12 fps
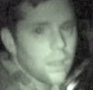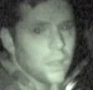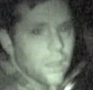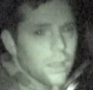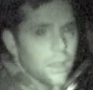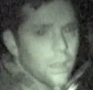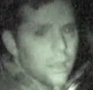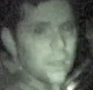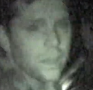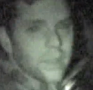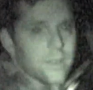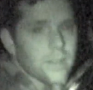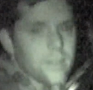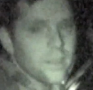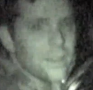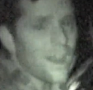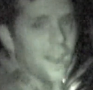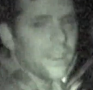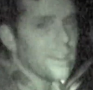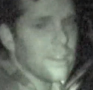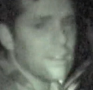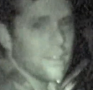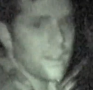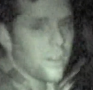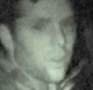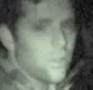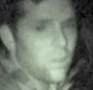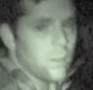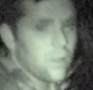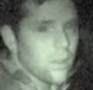base camp. Is he knocking at all?